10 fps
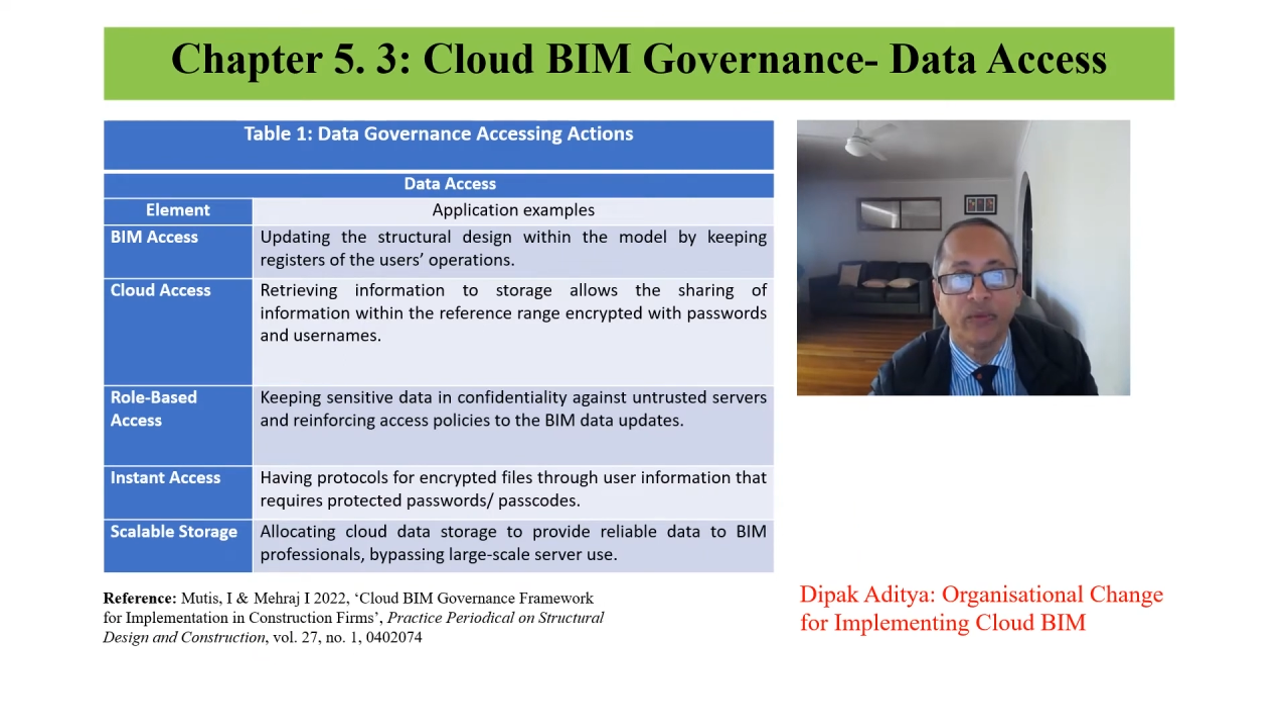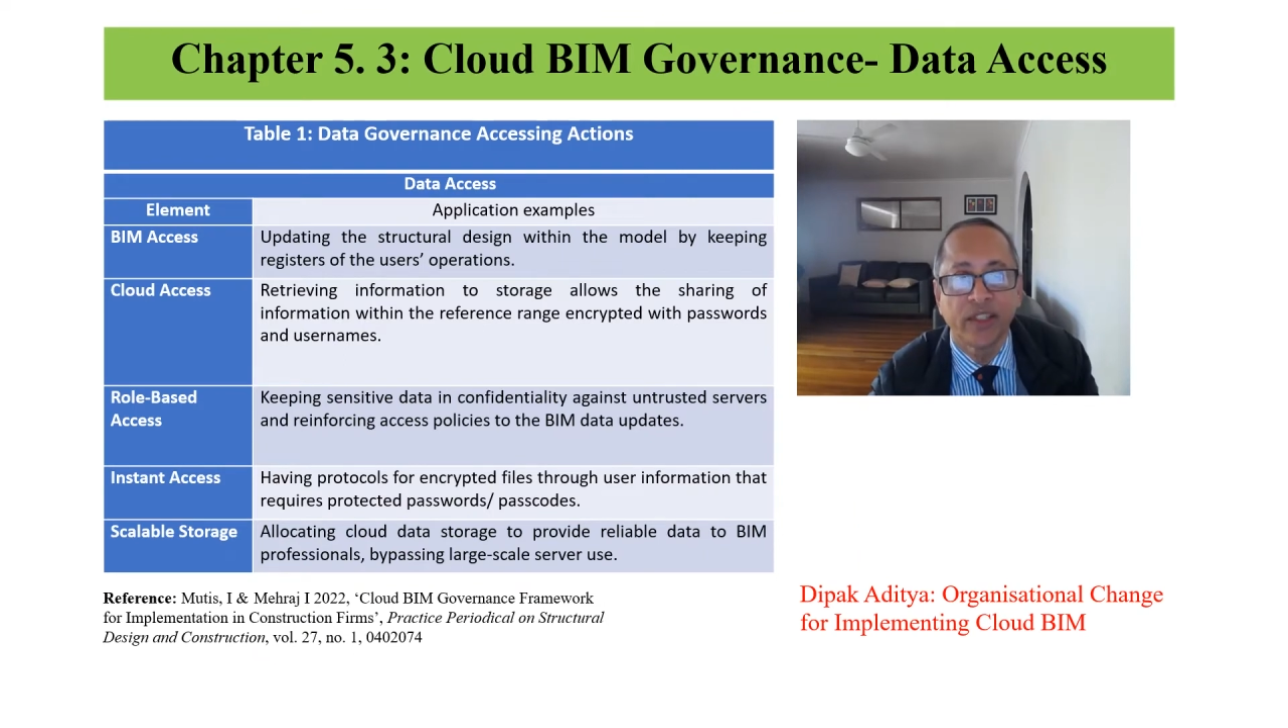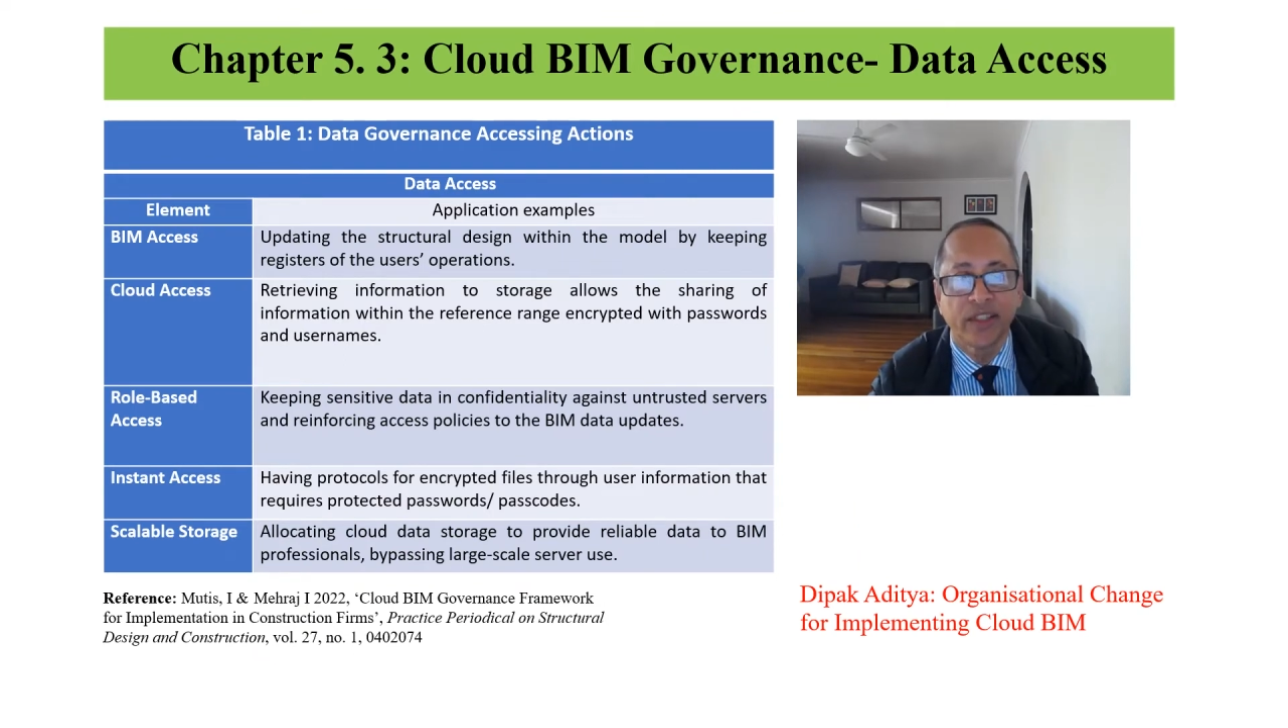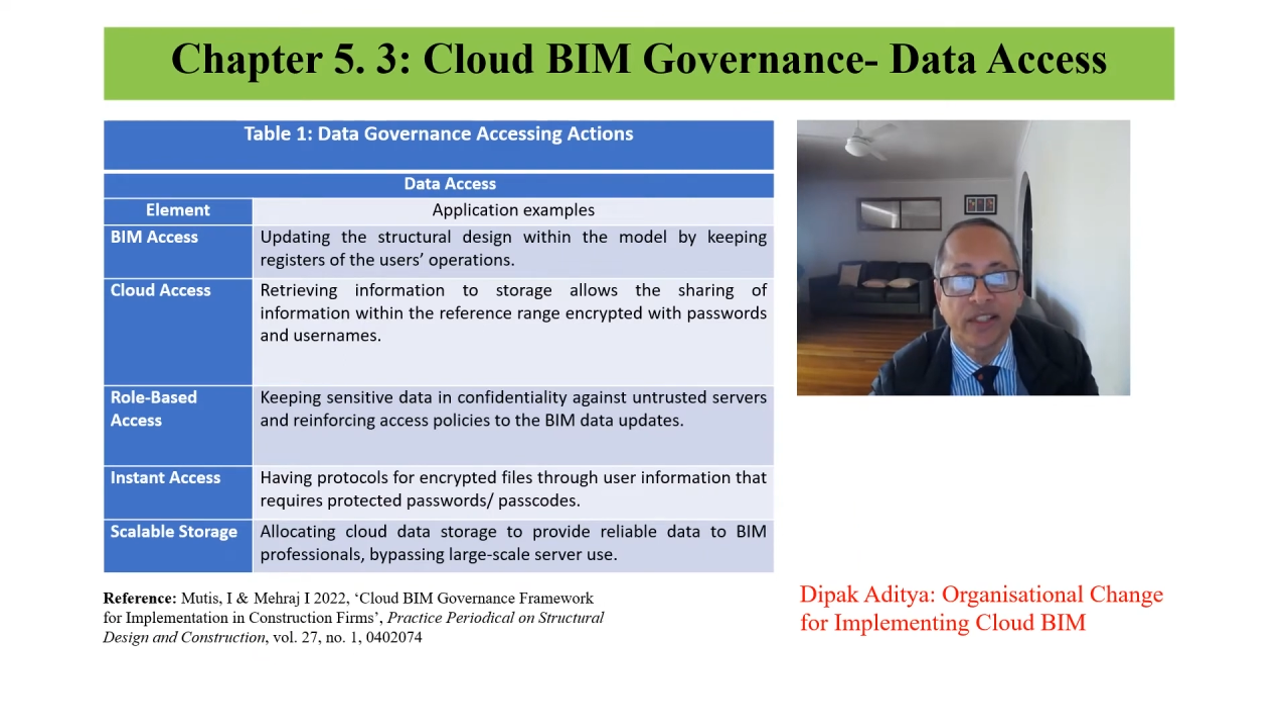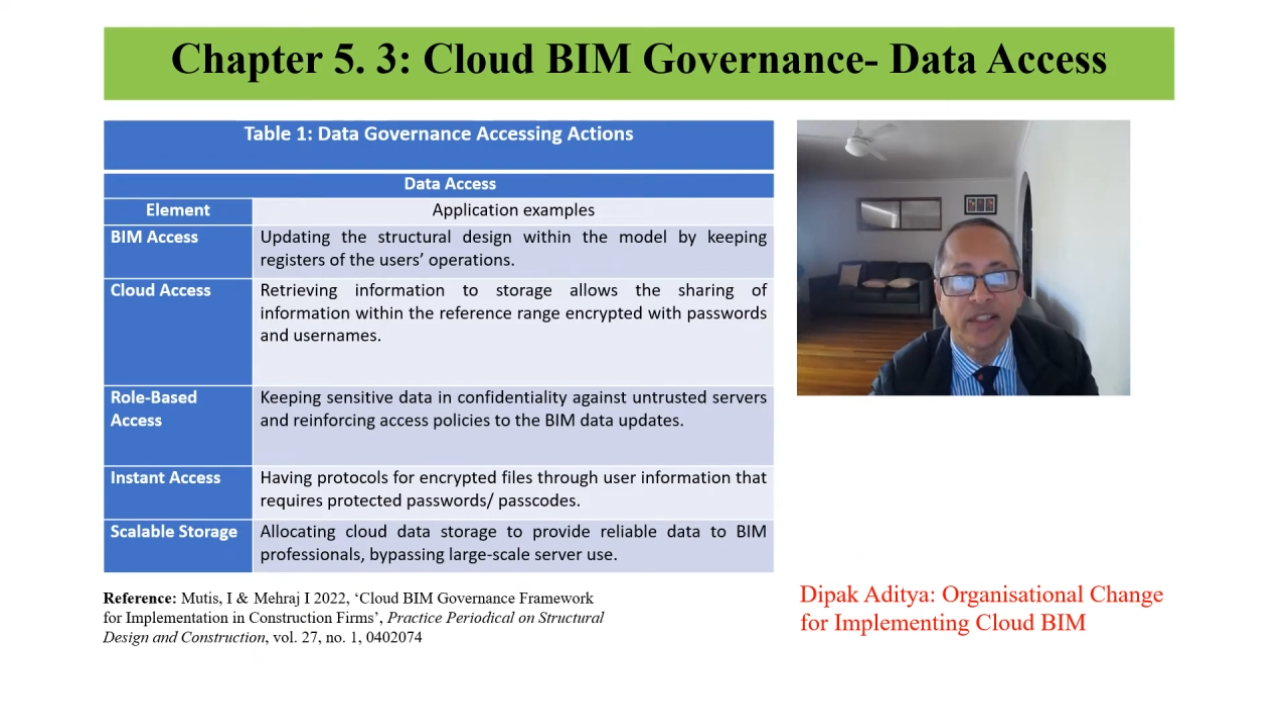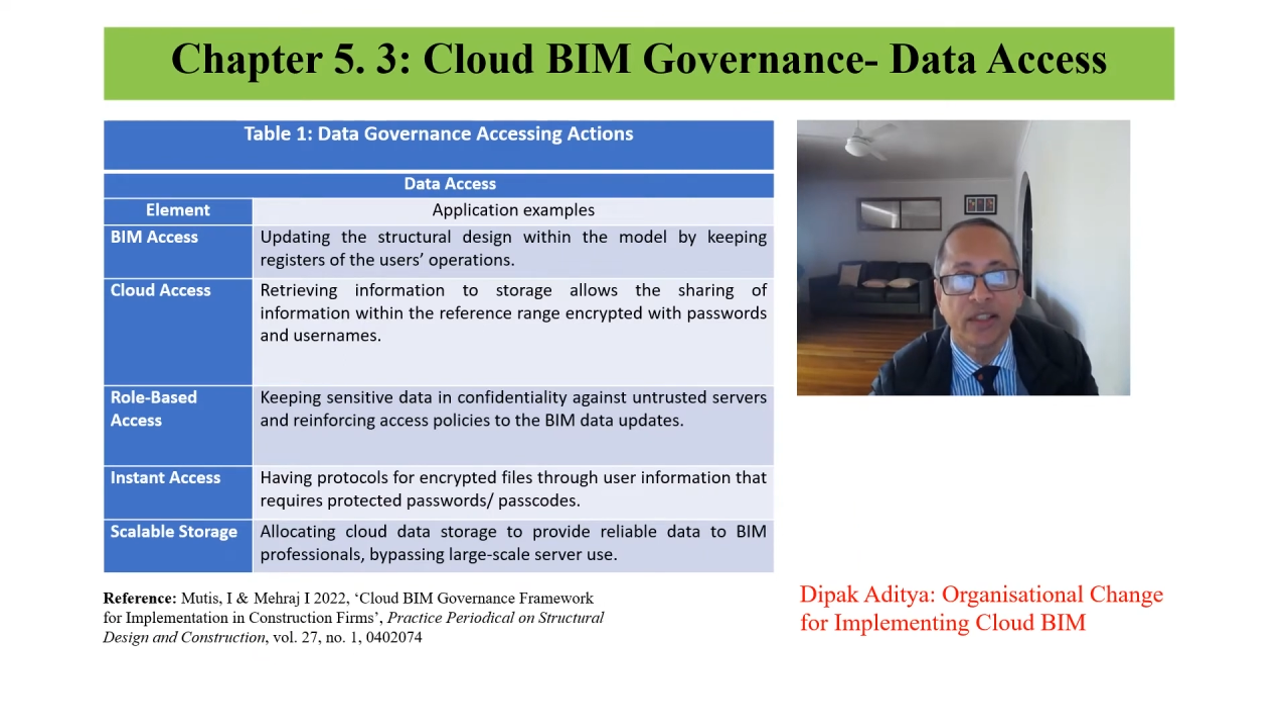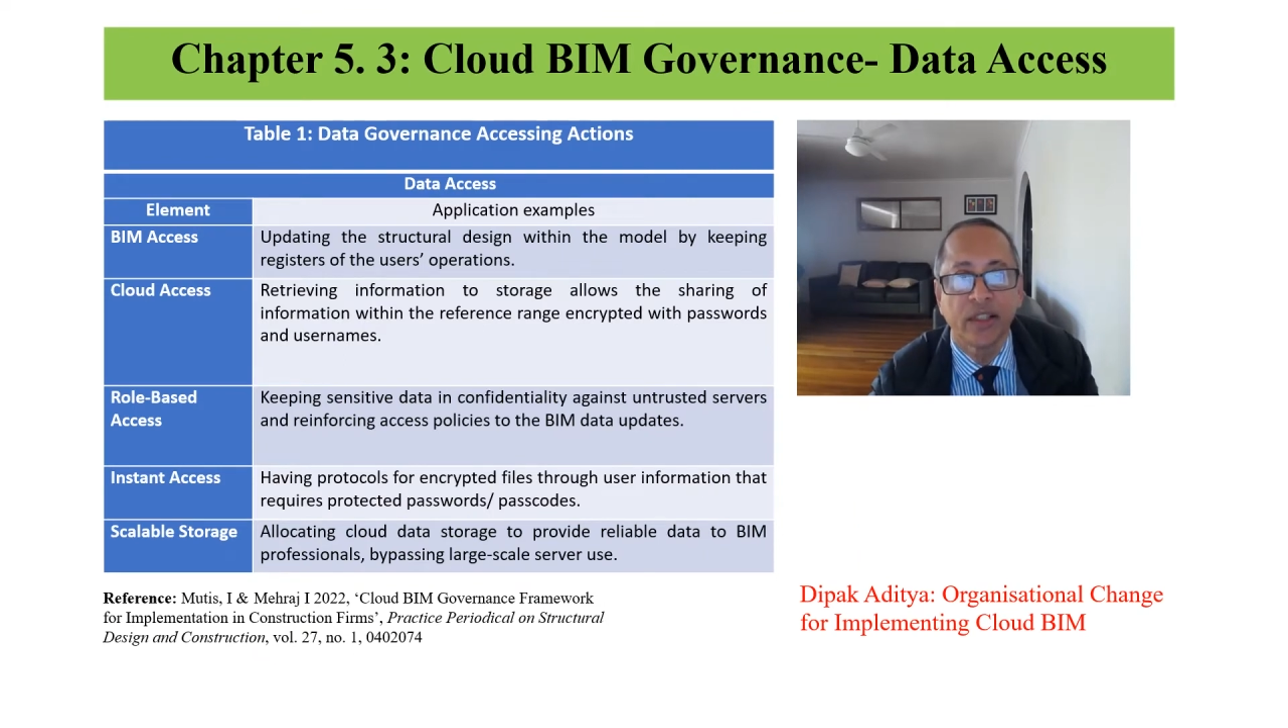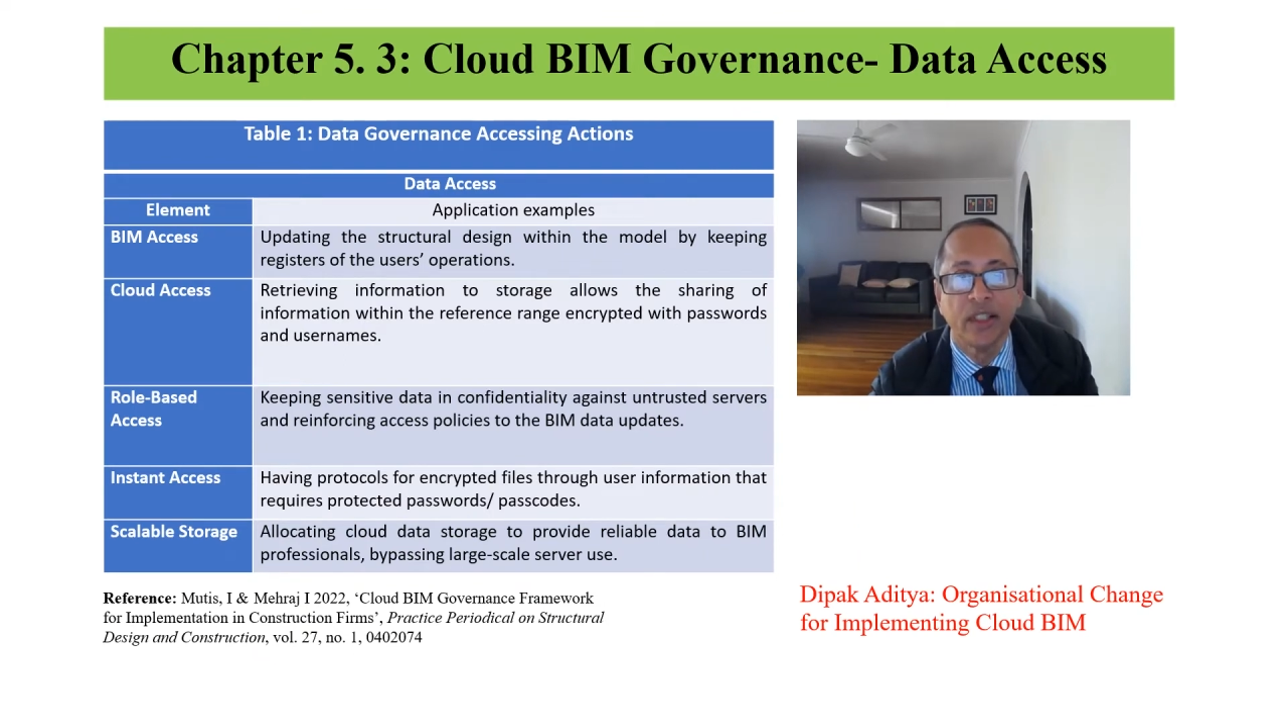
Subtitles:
access,